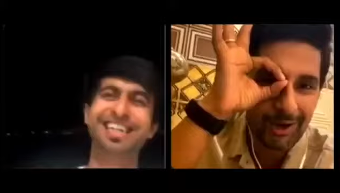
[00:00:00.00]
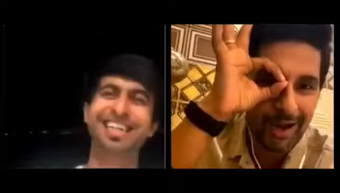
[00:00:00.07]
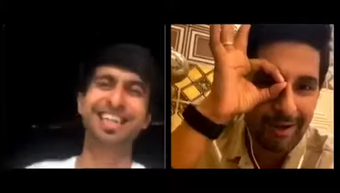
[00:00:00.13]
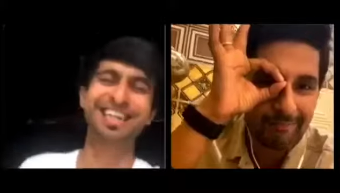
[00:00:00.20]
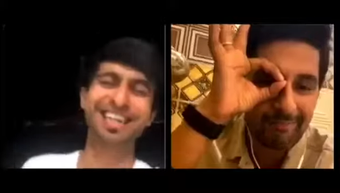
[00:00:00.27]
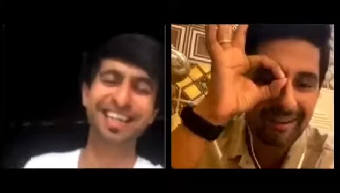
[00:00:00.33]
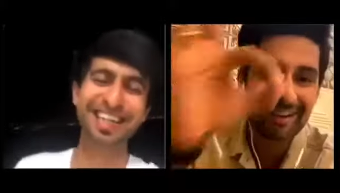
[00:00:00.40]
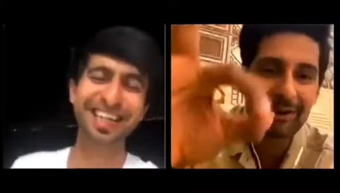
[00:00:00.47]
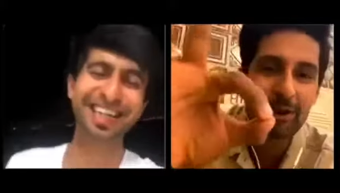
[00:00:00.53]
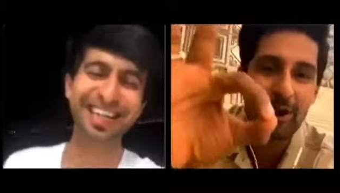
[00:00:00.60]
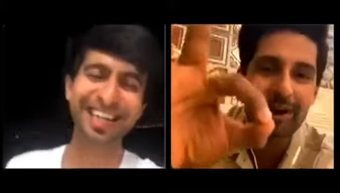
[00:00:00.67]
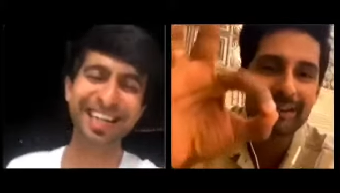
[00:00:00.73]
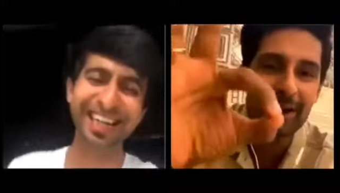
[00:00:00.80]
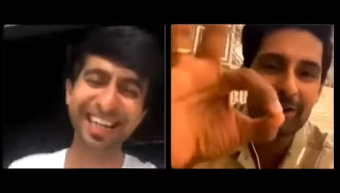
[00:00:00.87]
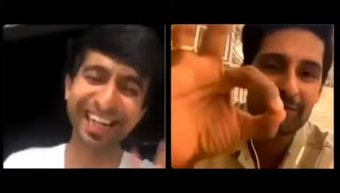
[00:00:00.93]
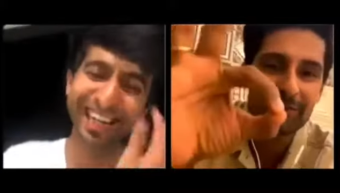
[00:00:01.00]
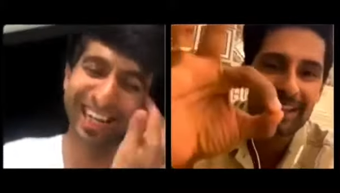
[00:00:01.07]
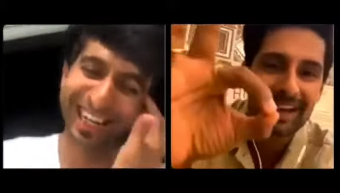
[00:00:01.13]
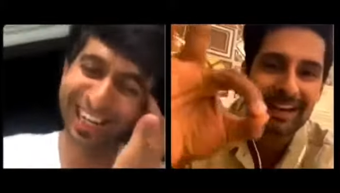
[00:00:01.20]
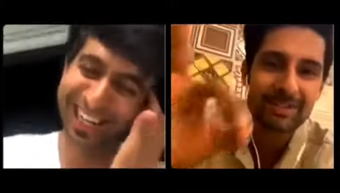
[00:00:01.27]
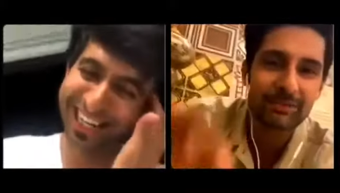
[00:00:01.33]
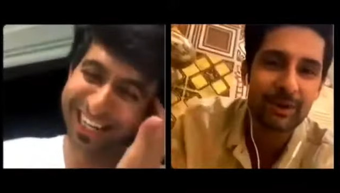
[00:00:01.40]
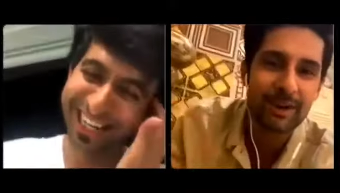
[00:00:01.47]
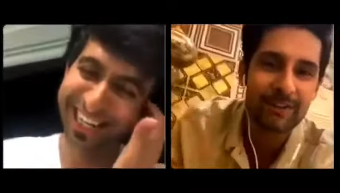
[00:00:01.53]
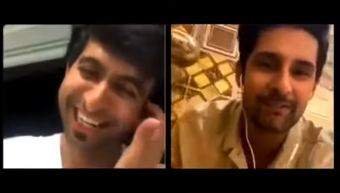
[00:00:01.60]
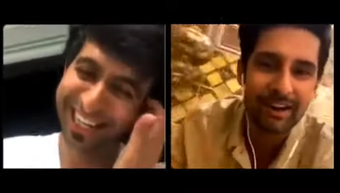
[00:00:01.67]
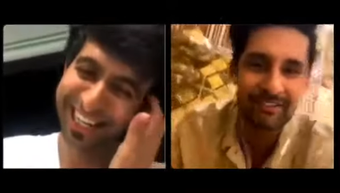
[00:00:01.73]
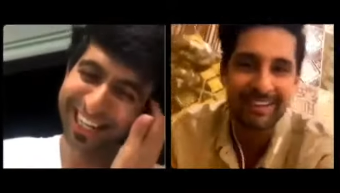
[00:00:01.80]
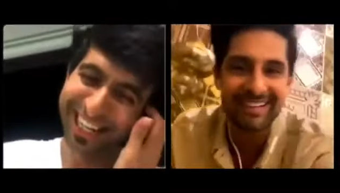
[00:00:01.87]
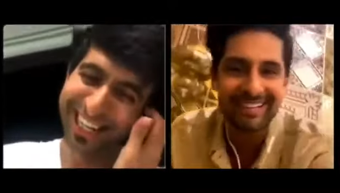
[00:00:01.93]
Speaker 1: zero. I've been in lockdown for the last
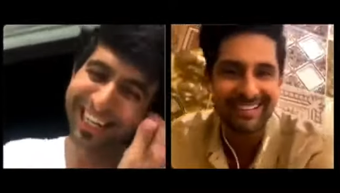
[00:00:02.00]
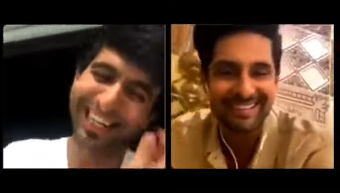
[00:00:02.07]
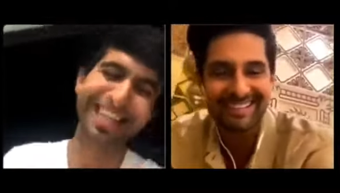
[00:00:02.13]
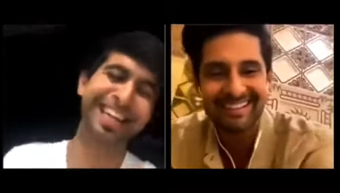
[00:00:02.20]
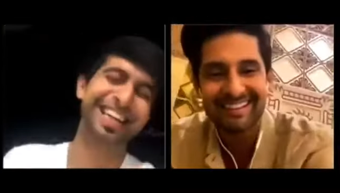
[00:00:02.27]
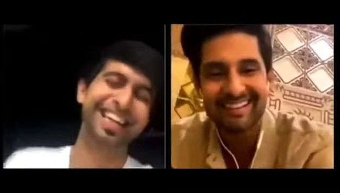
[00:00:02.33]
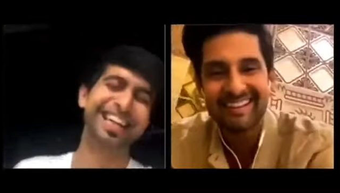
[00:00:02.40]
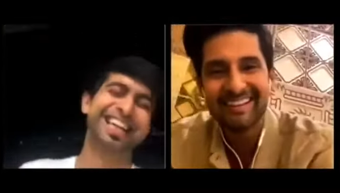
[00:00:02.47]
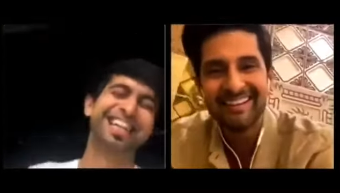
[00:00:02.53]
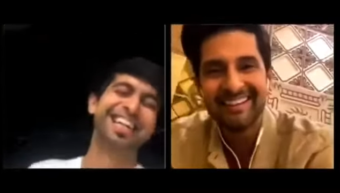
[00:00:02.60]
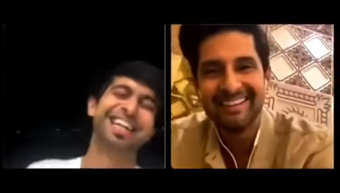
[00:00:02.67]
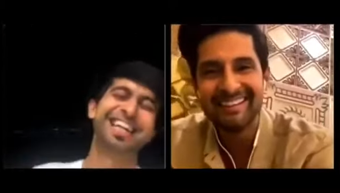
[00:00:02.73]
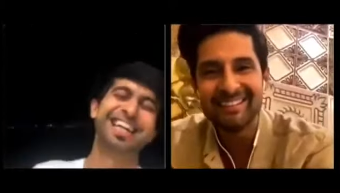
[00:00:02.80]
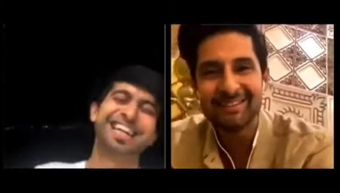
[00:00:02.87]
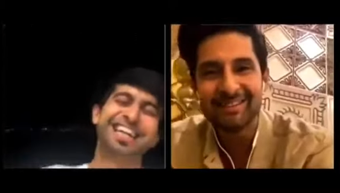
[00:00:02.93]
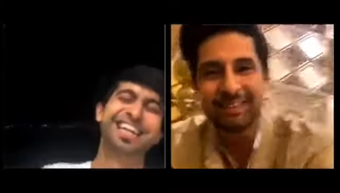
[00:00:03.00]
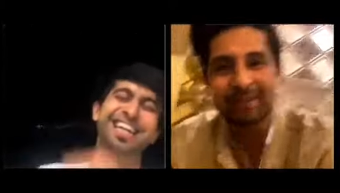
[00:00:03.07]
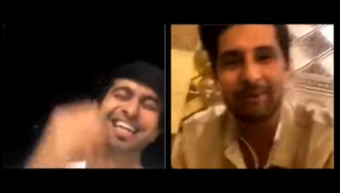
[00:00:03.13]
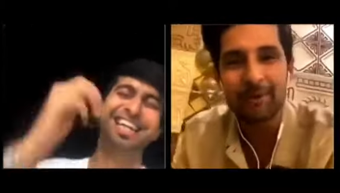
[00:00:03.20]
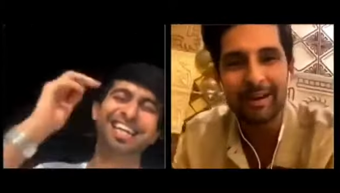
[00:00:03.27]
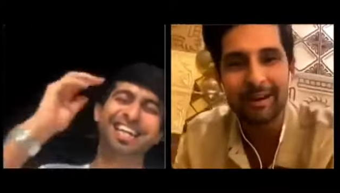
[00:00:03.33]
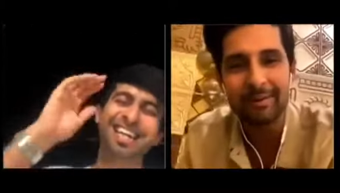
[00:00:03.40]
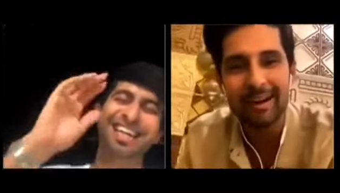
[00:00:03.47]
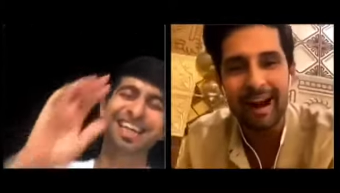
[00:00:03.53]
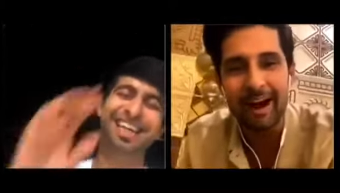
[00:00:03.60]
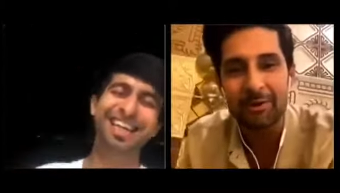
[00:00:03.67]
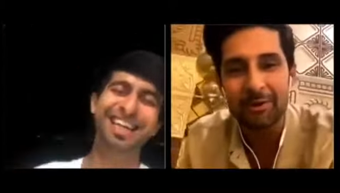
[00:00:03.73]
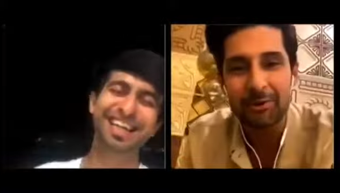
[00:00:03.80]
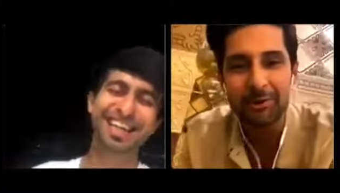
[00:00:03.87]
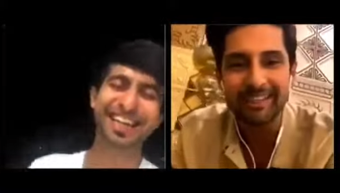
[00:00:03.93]
45 days, so they've only
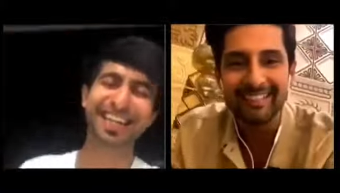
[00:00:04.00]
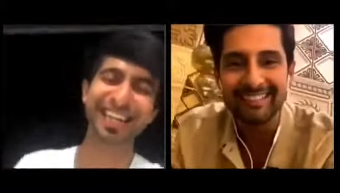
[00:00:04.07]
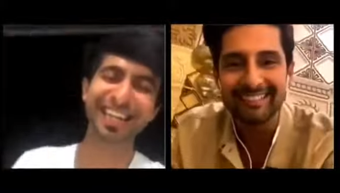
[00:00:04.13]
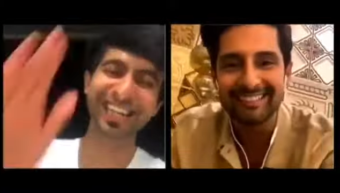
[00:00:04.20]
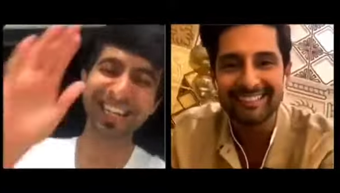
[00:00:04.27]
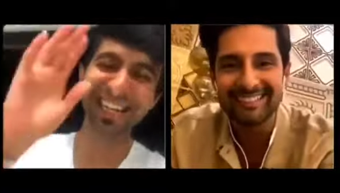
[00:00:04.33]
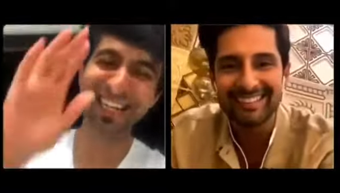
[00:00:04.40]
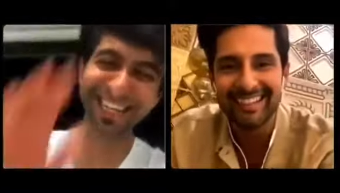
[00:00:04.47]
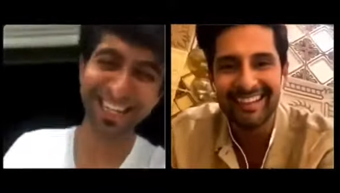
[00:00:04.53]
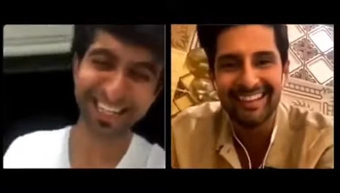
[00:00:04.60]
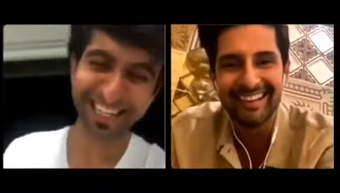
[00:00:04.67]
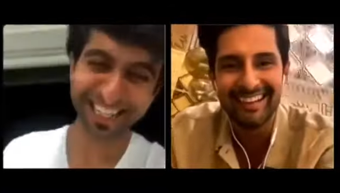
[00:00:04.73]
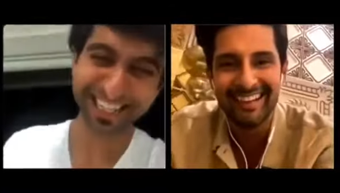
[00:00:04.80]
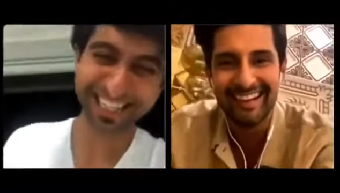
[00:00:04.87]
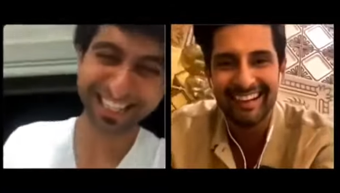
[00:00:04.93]
been outgoings.